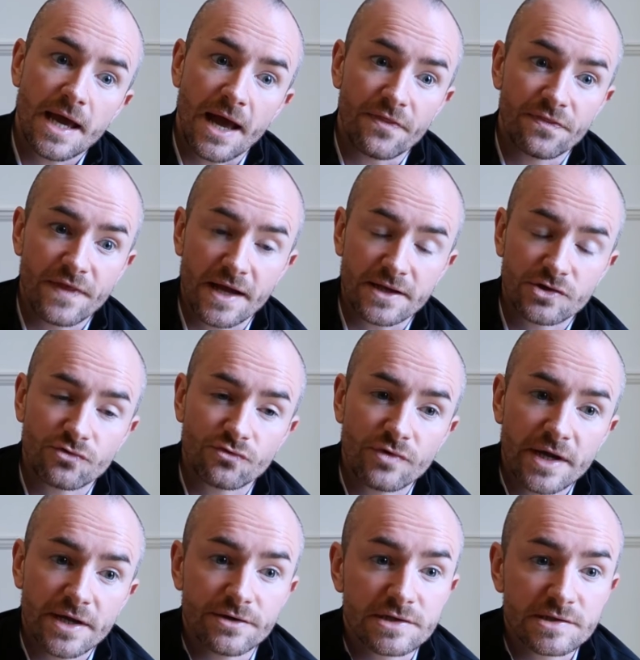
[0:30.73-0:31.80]
And that
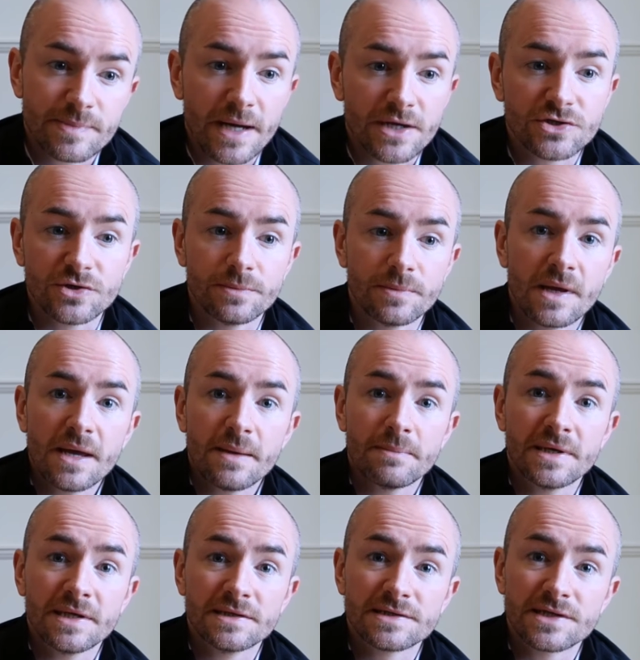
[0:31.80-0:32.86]
greater spectrum
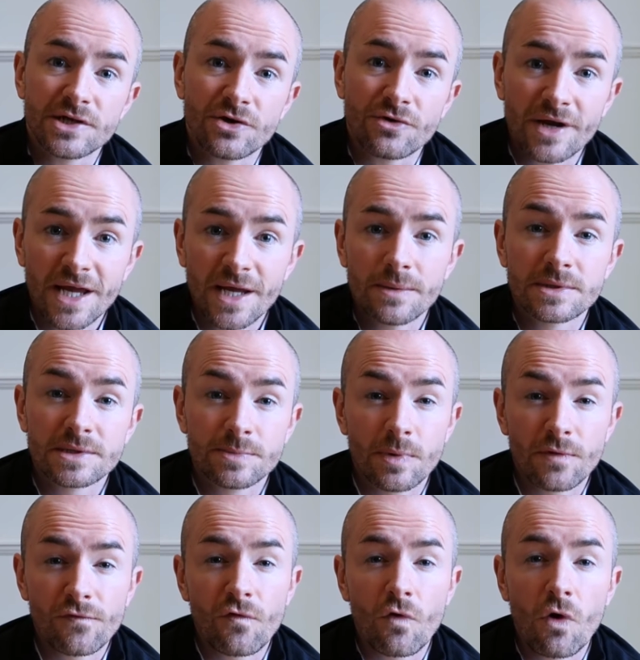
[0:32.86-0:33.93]
means that you're able to
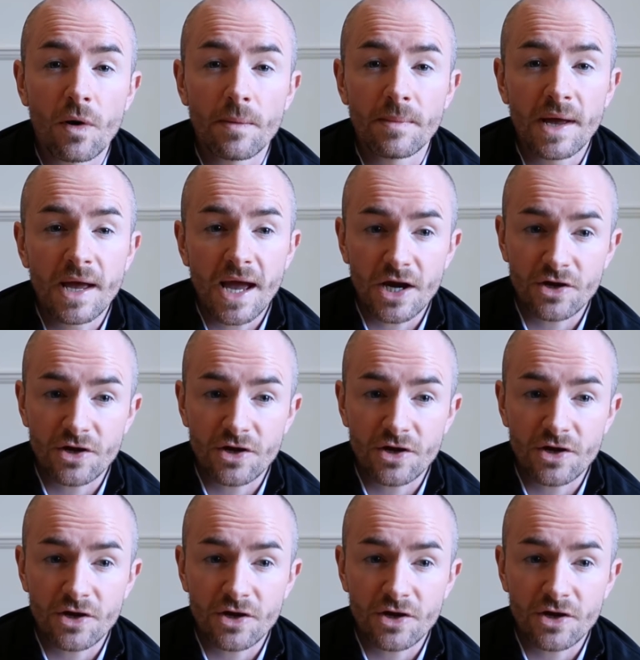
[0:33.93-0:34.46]
perform